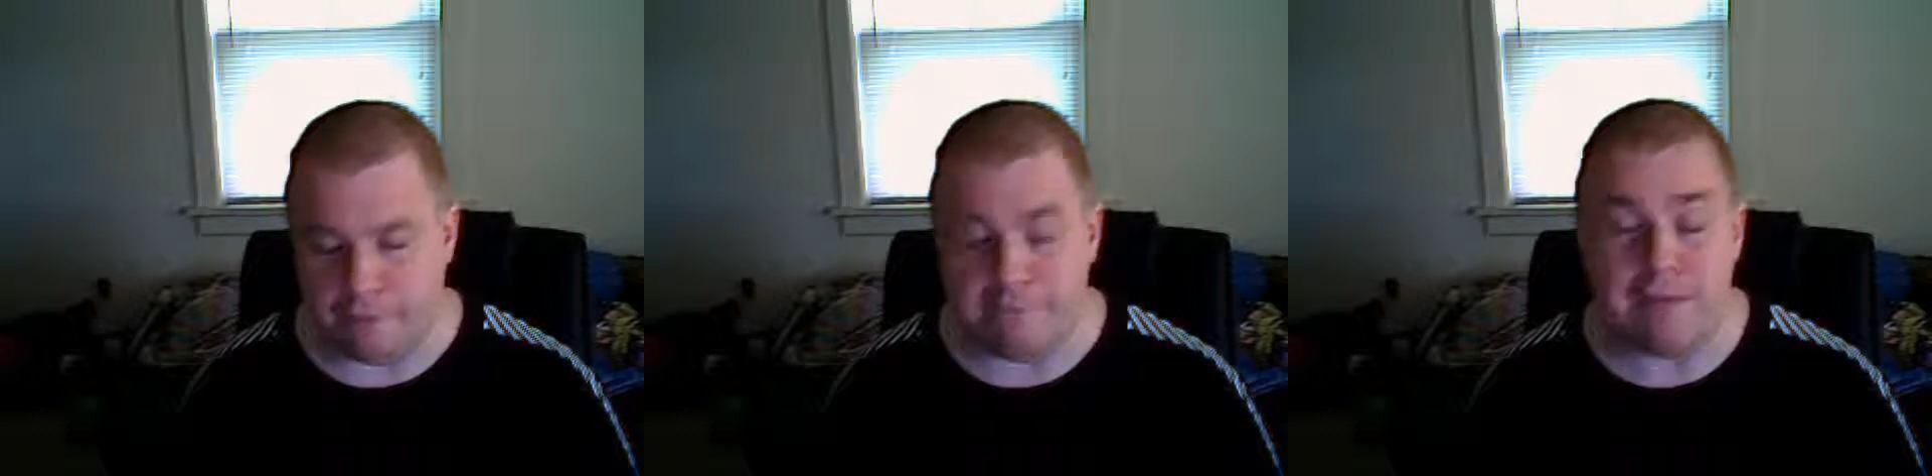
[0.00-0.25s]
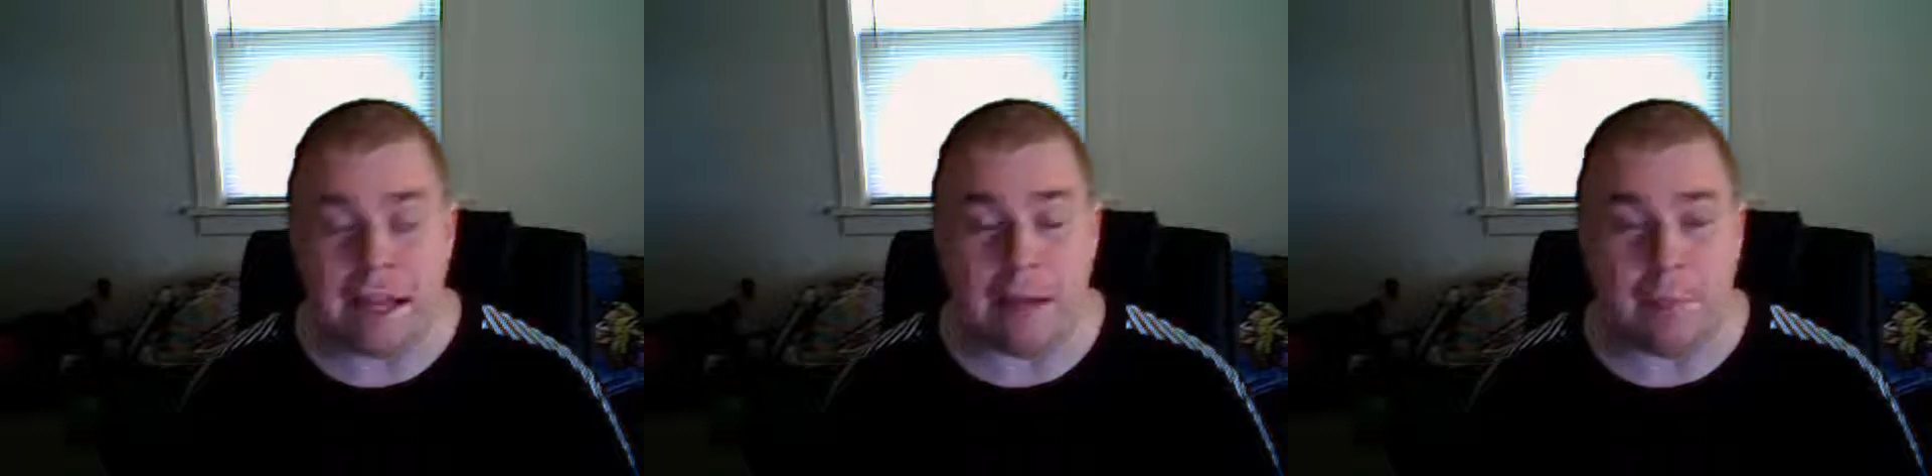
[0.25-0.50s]

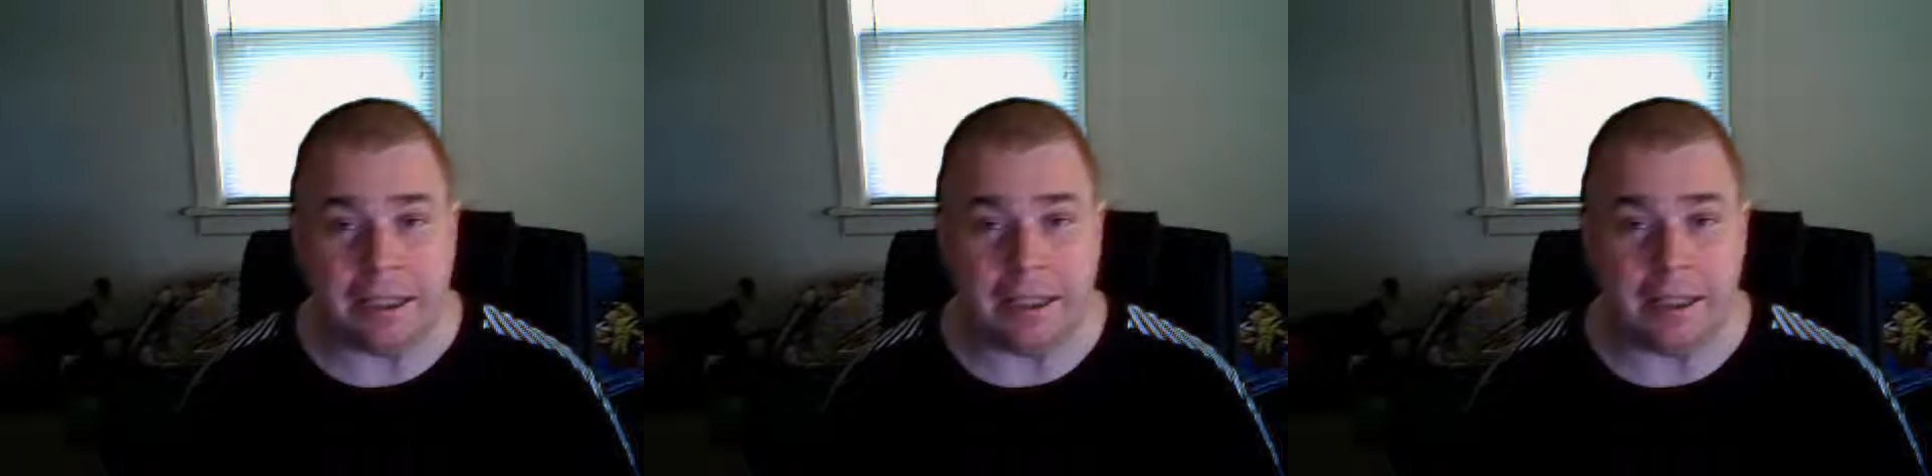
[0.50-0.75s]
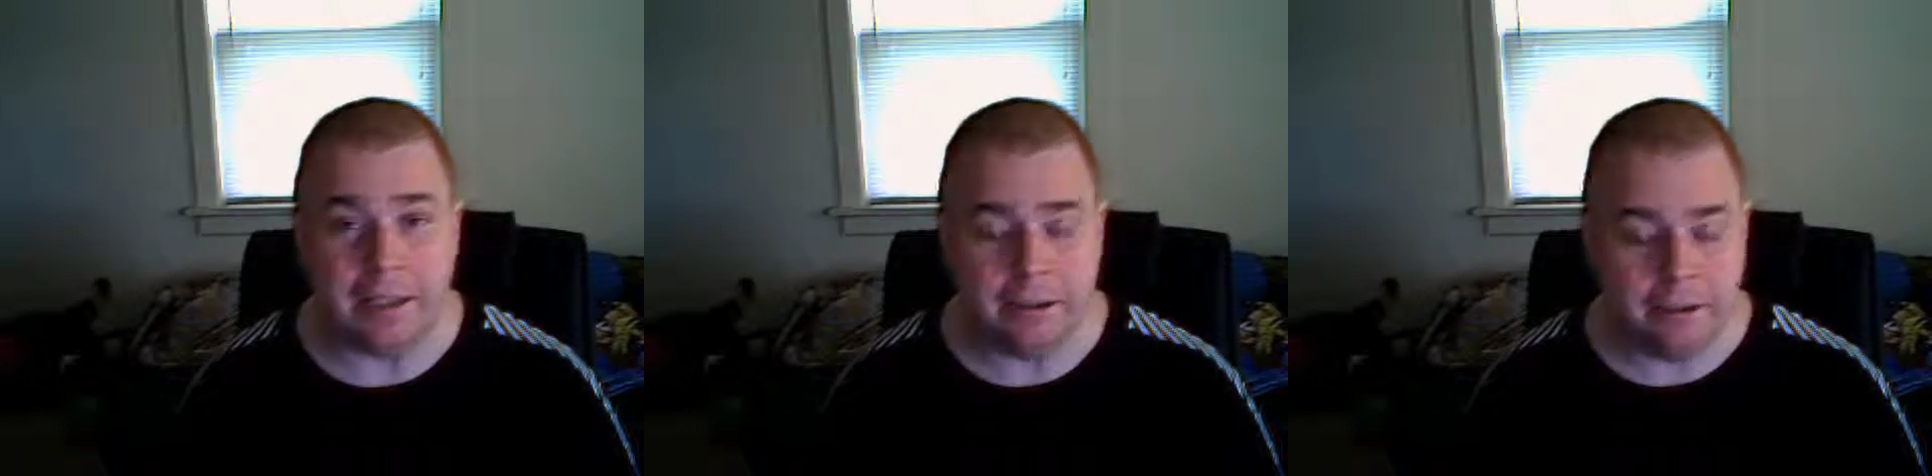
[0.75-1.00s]

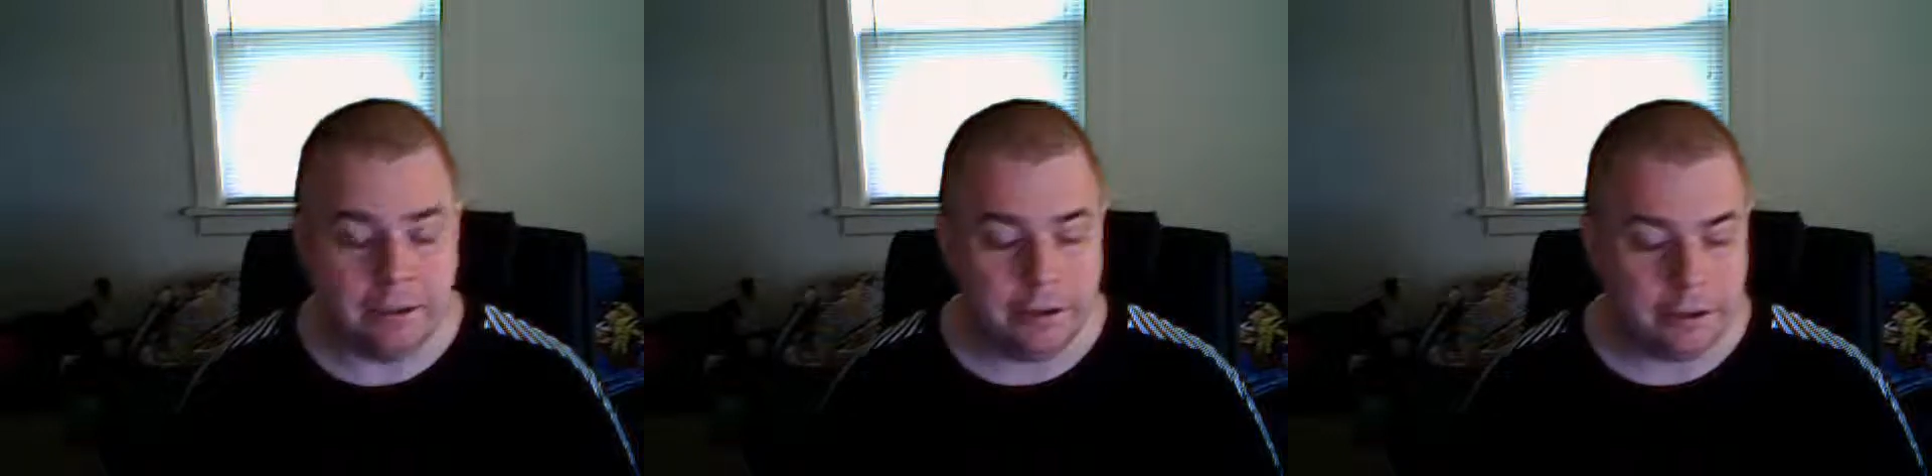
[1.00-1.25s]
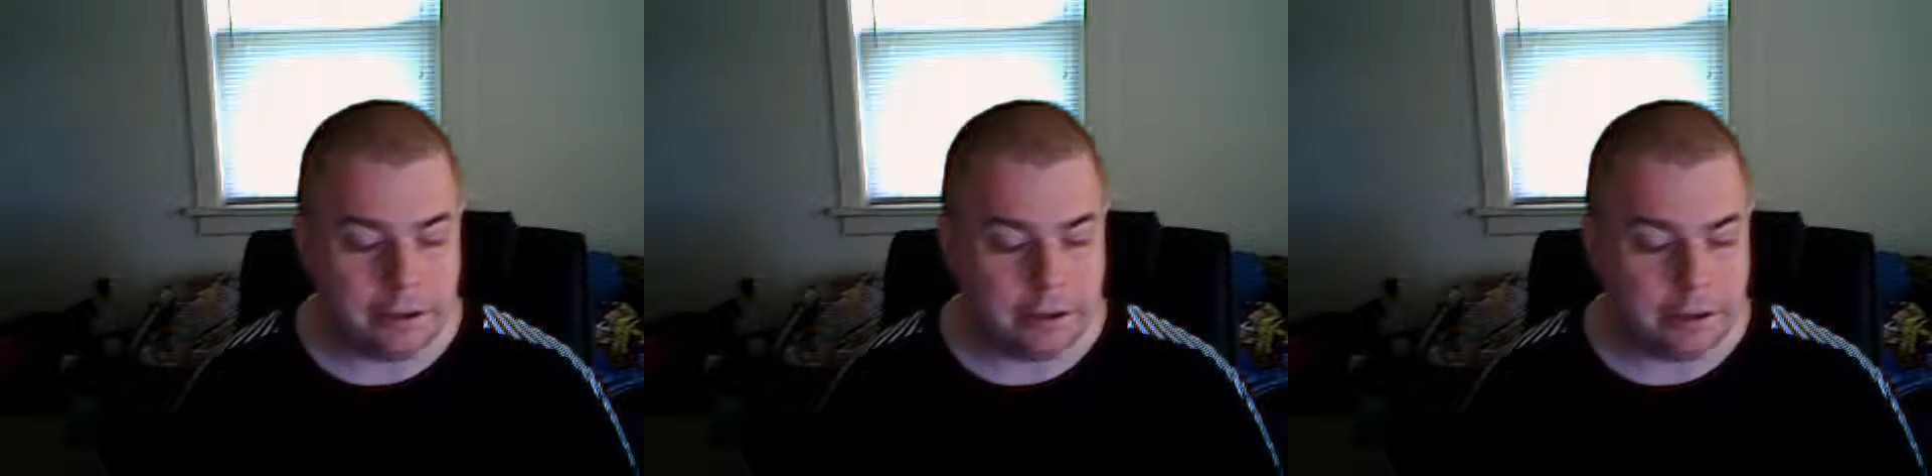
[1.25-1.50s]
family
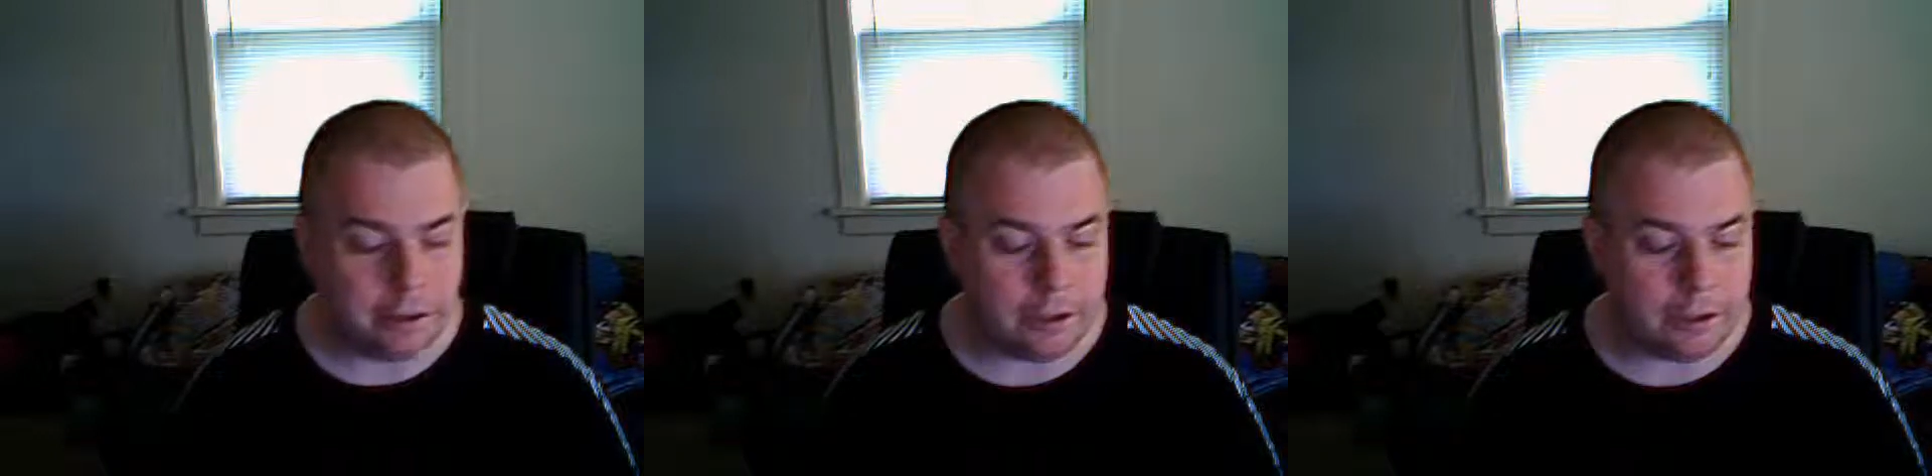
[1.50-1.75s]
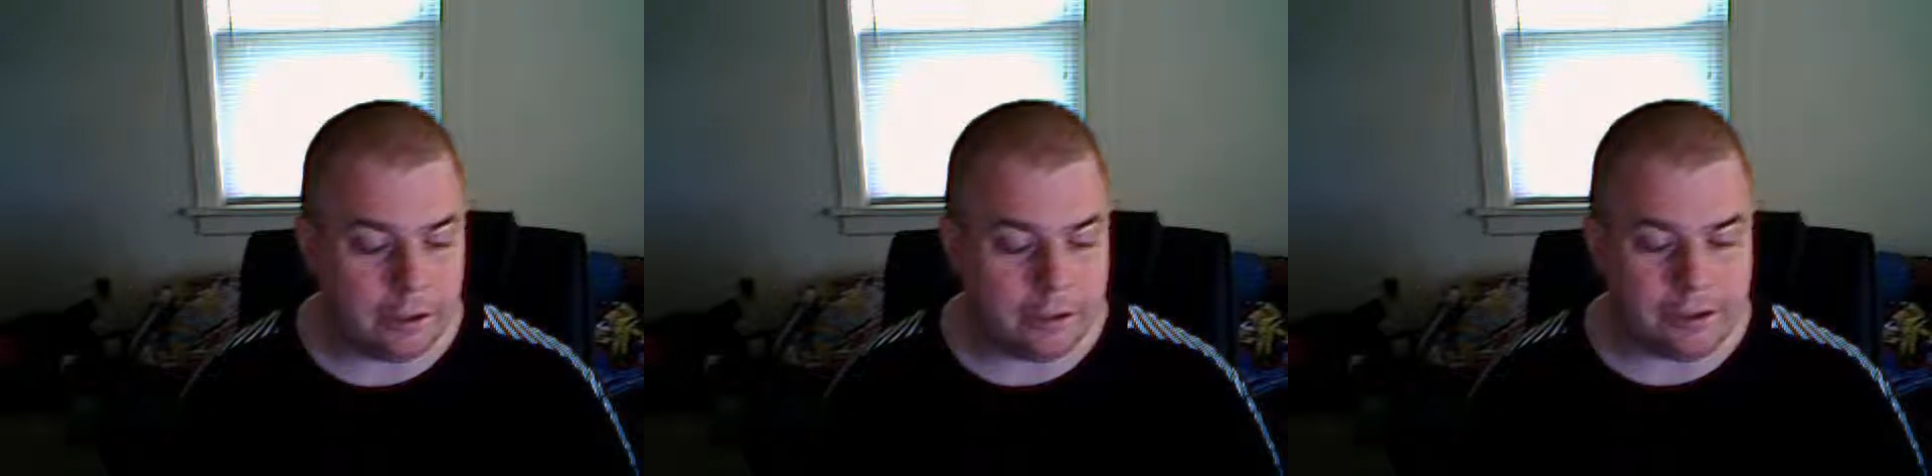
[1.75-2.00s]

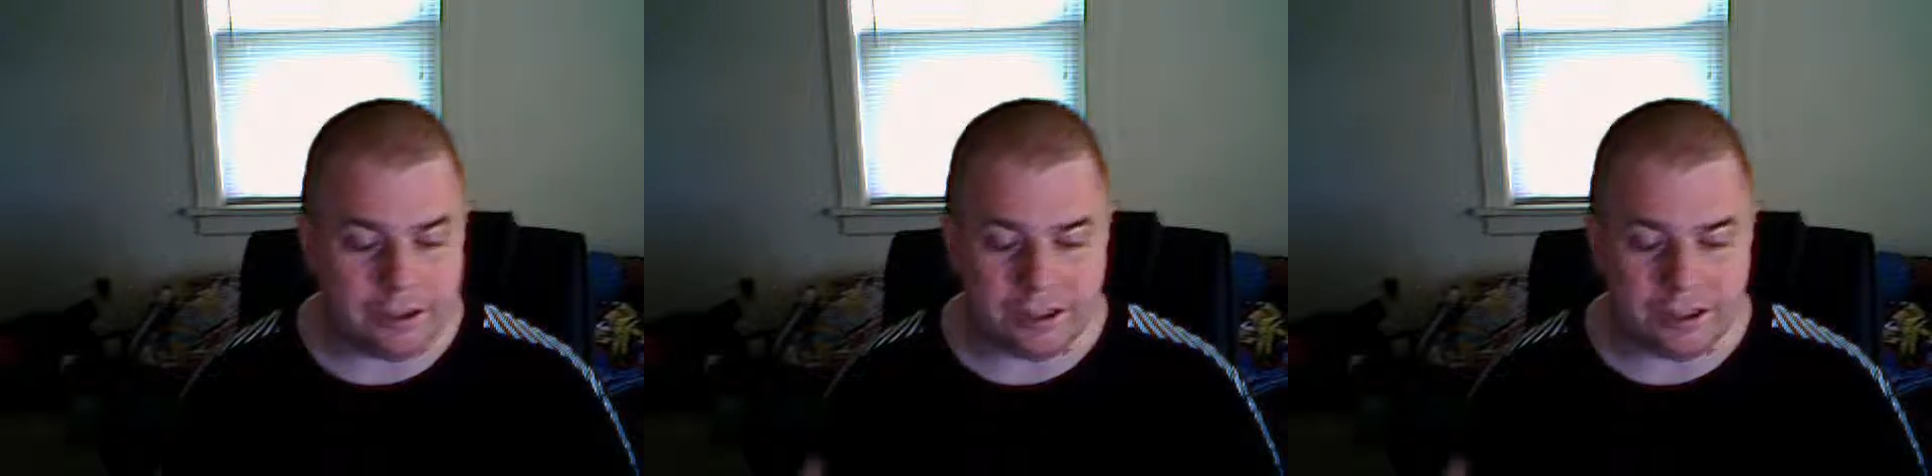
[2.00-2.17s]
is